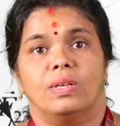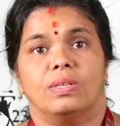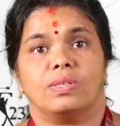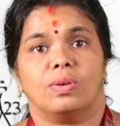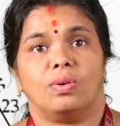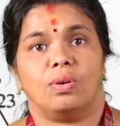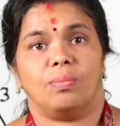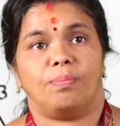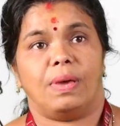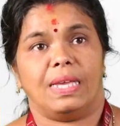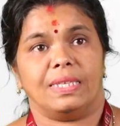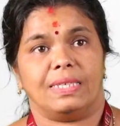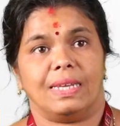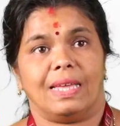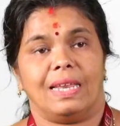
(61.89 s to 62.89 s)
So
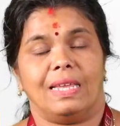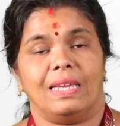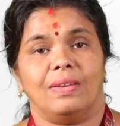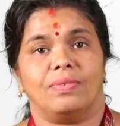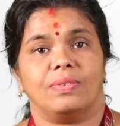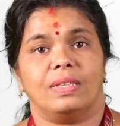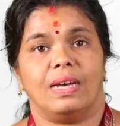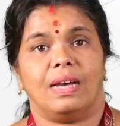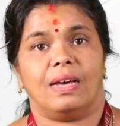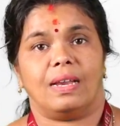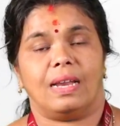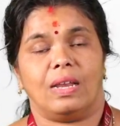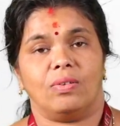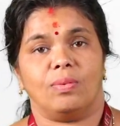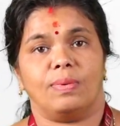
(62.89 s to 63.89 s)
basically for the
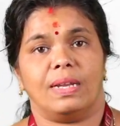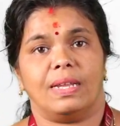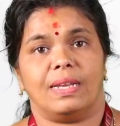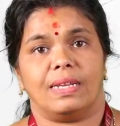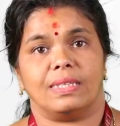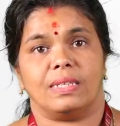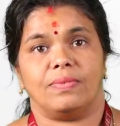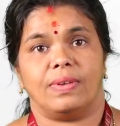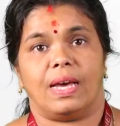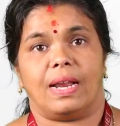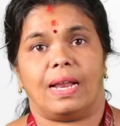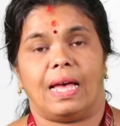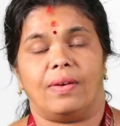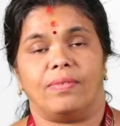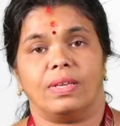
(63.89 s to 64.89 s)
renewable energy, we
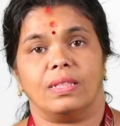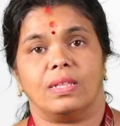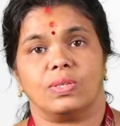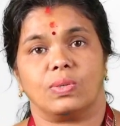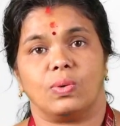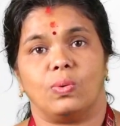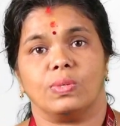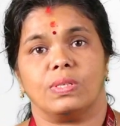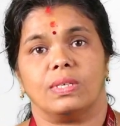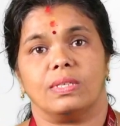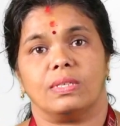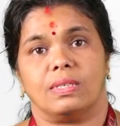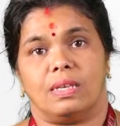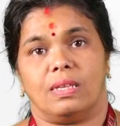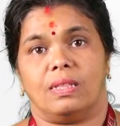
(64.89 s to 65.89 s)
are having the
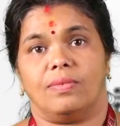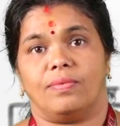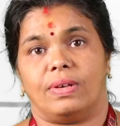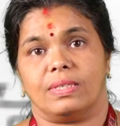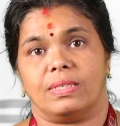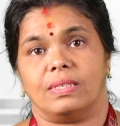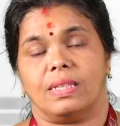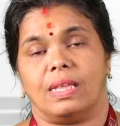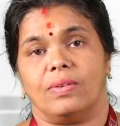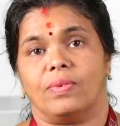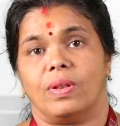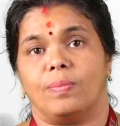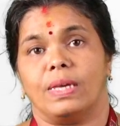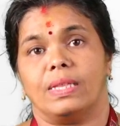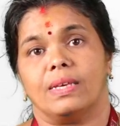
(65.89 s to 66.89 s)
sources. The first
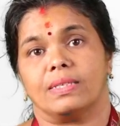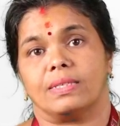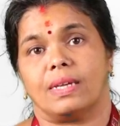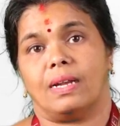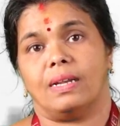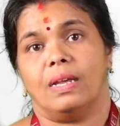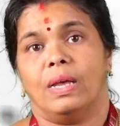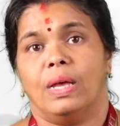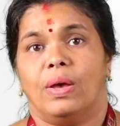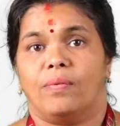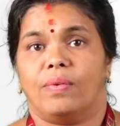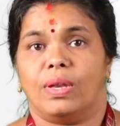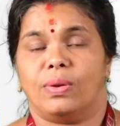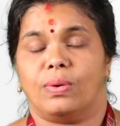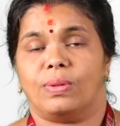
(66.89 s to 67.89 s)
thing will be the sun.
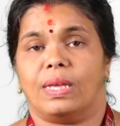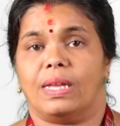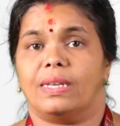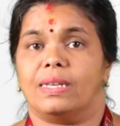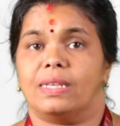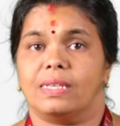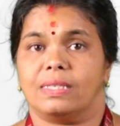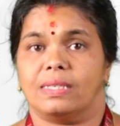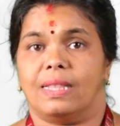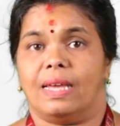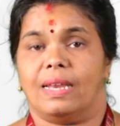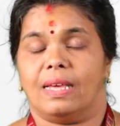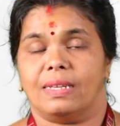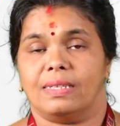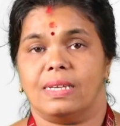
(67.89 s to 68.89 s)
We know that
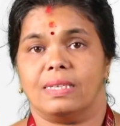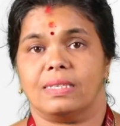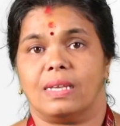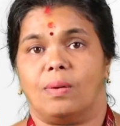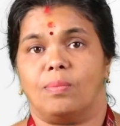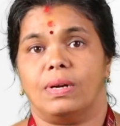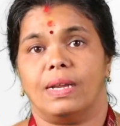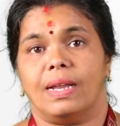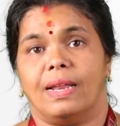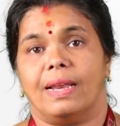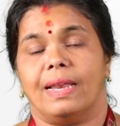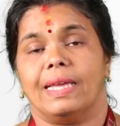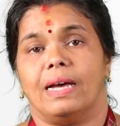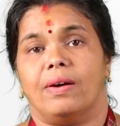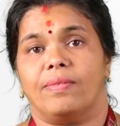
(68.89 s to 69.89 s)
the energy is
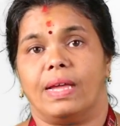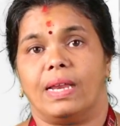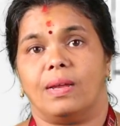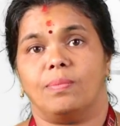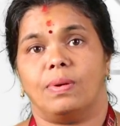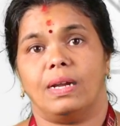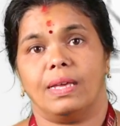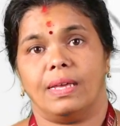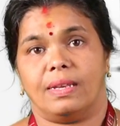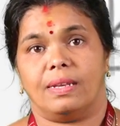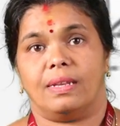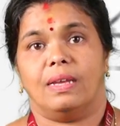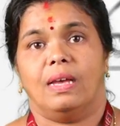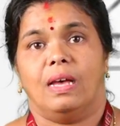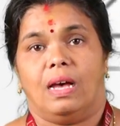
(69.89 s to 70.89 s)
abundantly
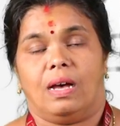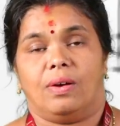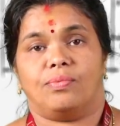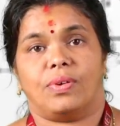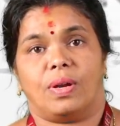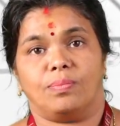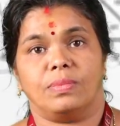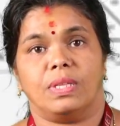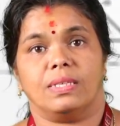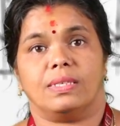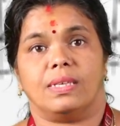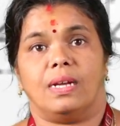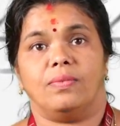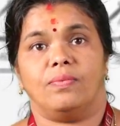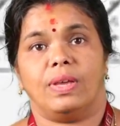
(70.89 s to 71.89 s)
available from the
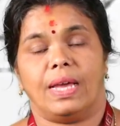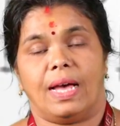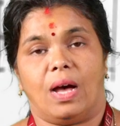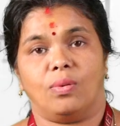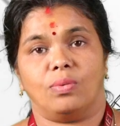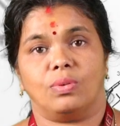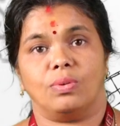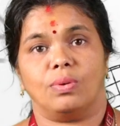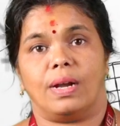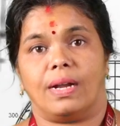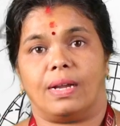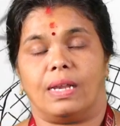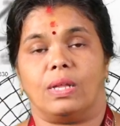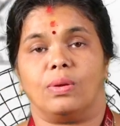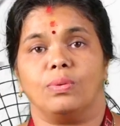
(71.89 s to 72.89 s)
sun. We have to
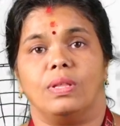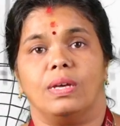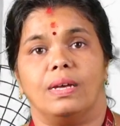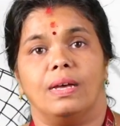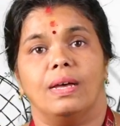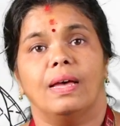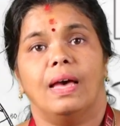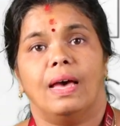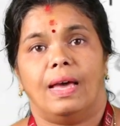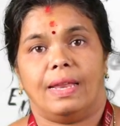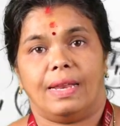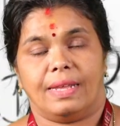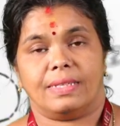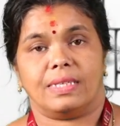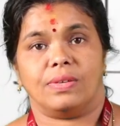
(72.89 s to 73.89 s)
retrieve the
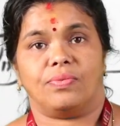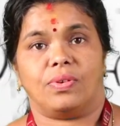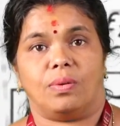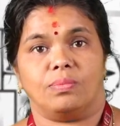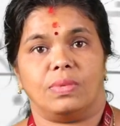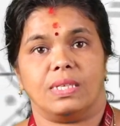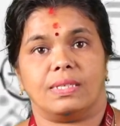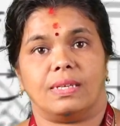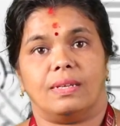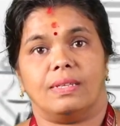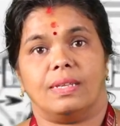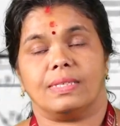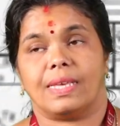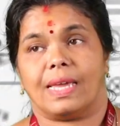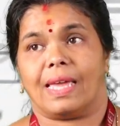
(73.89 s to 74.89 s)
energy from the
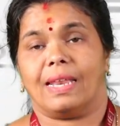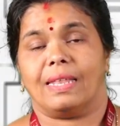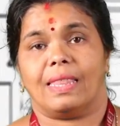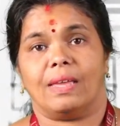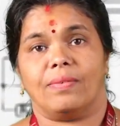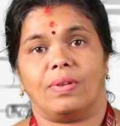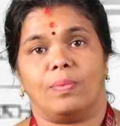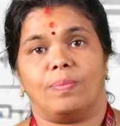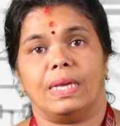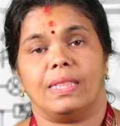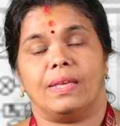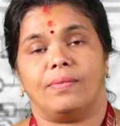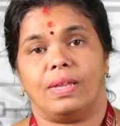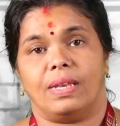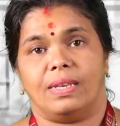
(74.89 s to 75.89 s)
sun. The second thing will
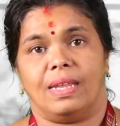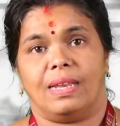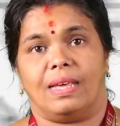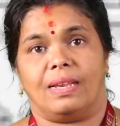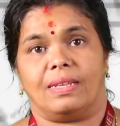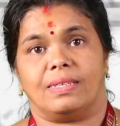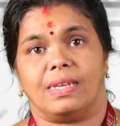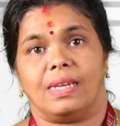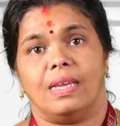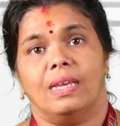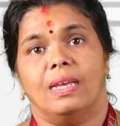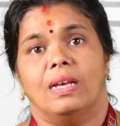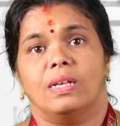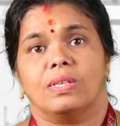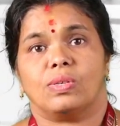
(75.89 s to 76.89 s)
be the wind
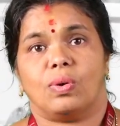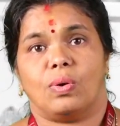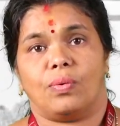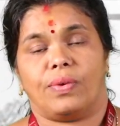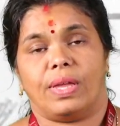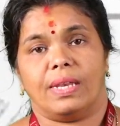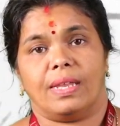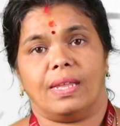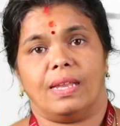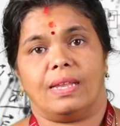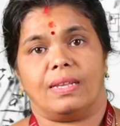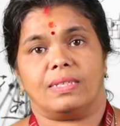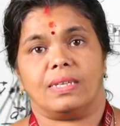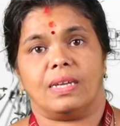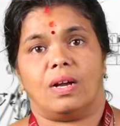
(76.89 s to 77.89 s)
energy. So wind
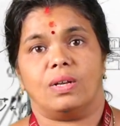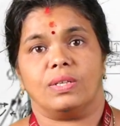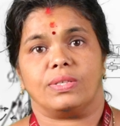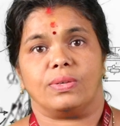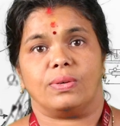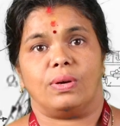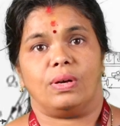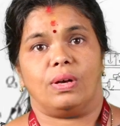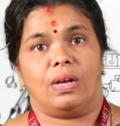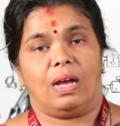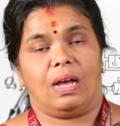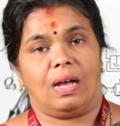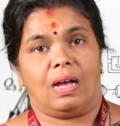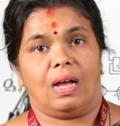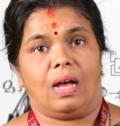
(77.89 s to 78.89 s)
energy also
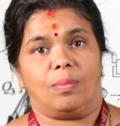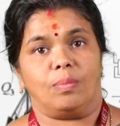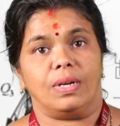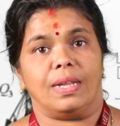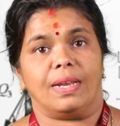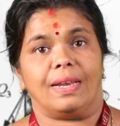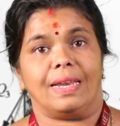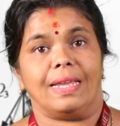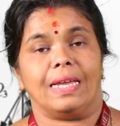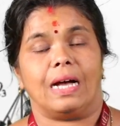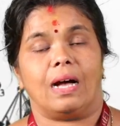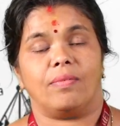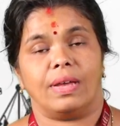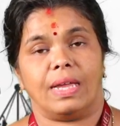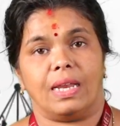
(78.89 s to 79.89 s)
abundantly
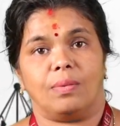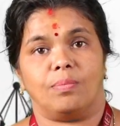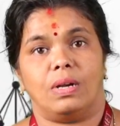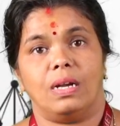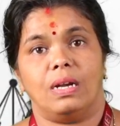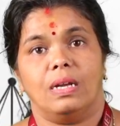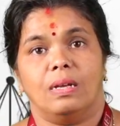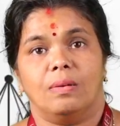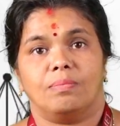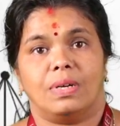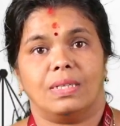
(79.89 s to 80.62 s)
available.